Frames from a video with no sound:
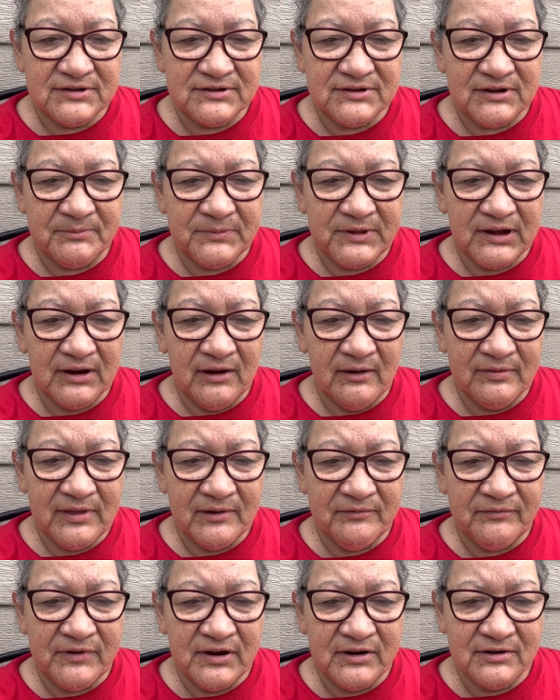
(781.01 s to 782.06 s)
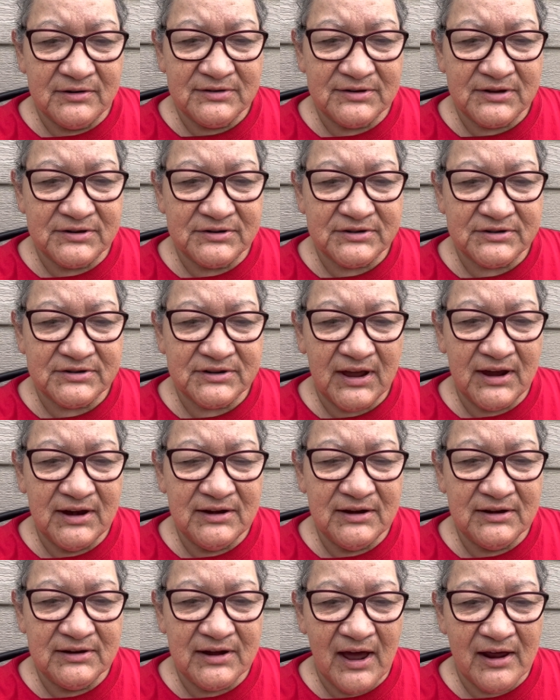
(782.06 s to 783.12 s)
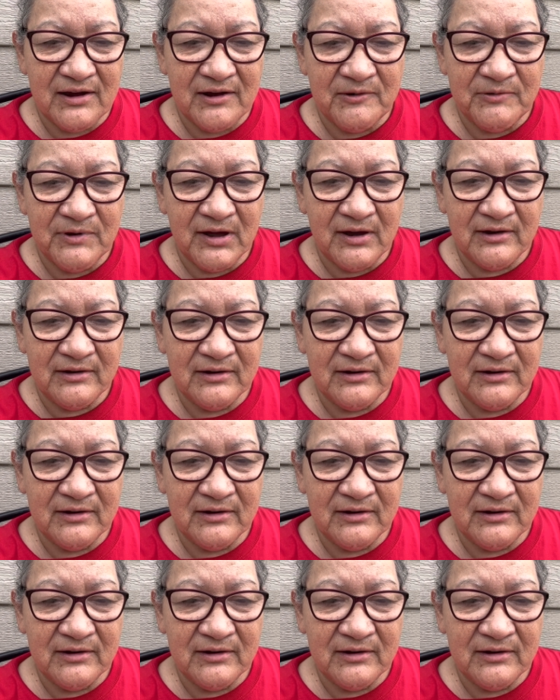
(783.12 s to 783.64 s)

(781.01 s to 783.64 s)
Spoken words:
something of the fears entertained in that area.